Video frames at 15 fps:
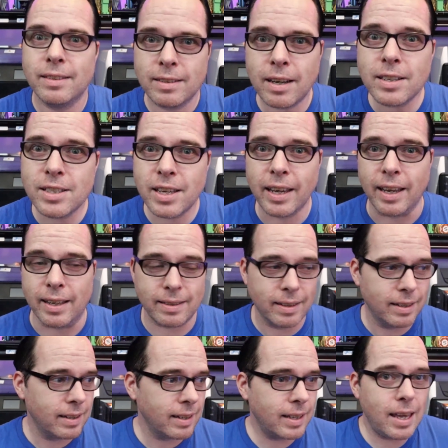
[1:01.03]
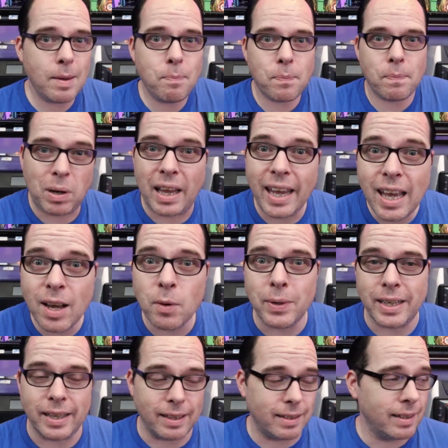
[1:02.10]
touching it. Keep playing
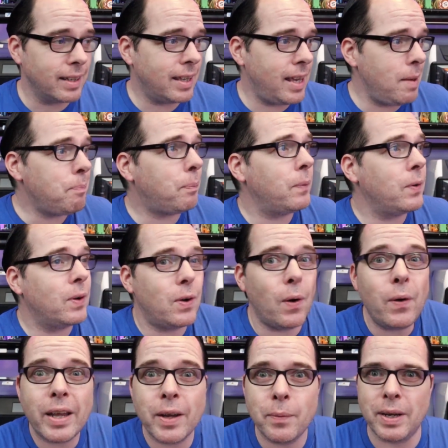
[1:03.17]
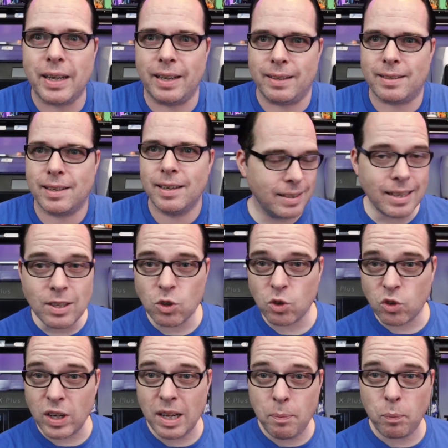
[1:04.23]
with it. Keep going with it. This
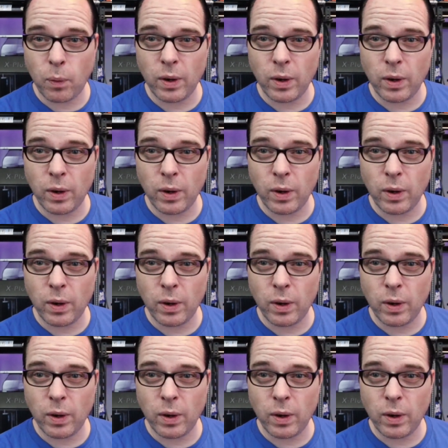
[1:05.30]
3D